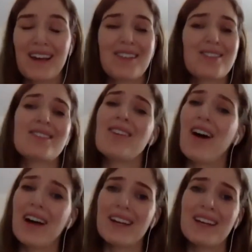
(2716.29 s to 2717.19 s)
There's
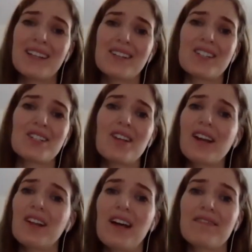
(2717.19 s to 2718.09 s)
not, there's just not a
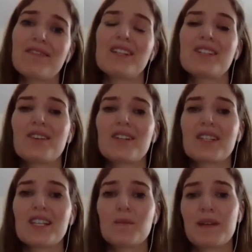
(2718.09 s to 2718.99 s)
lot of research
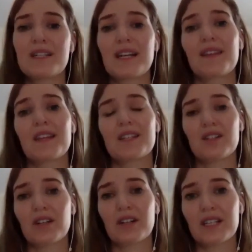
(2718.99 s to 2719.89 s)
that's been done that's
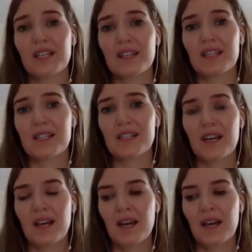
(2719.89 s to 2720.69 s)
looked at these